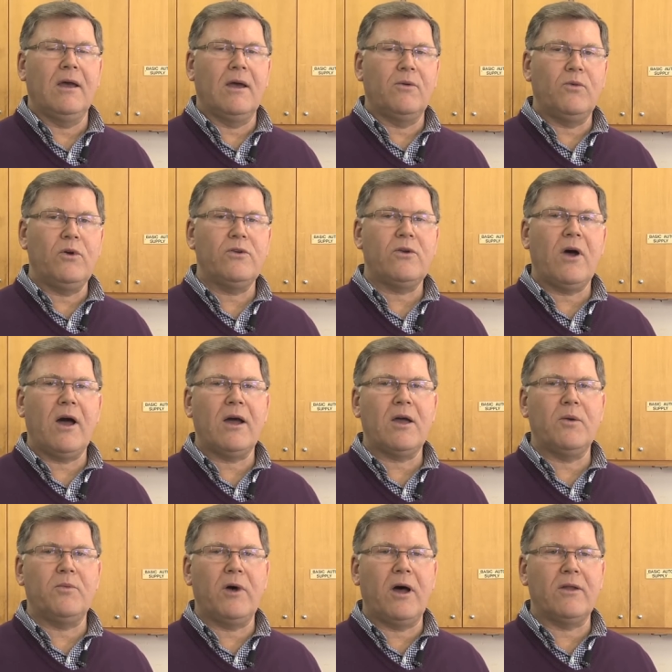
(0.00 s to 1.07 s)
And we'll talk
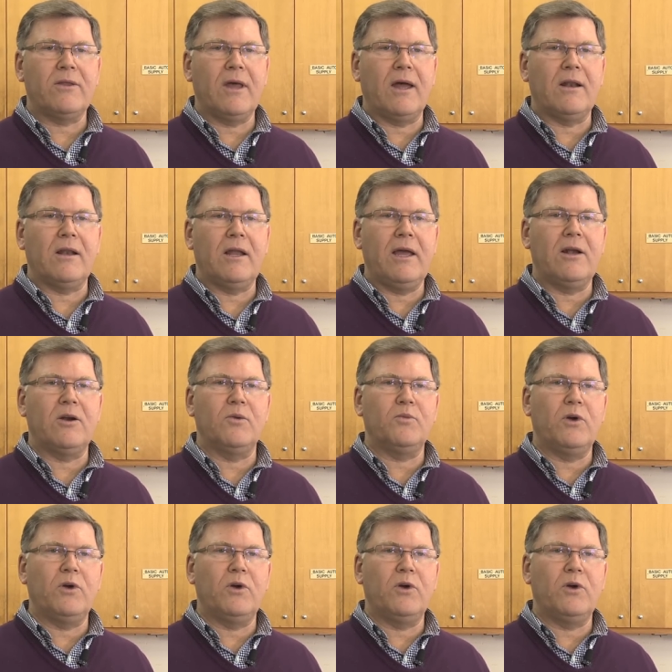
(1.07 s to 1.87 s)
about that later.